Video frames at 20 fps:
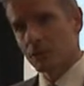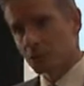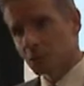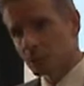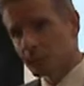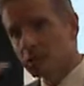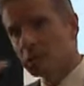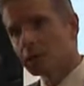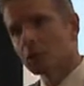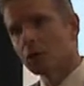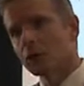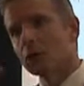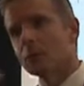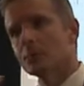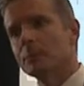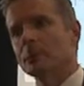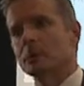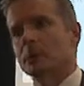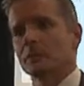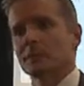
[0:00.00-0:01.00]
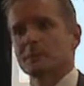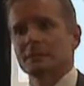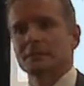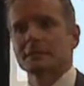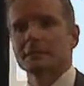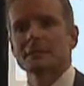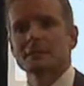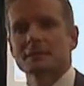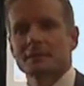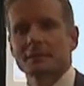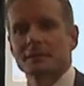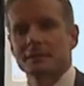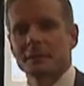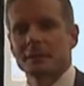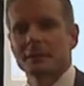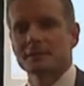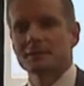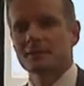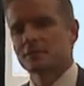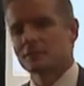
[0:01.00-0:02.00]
the recall becomes less and less.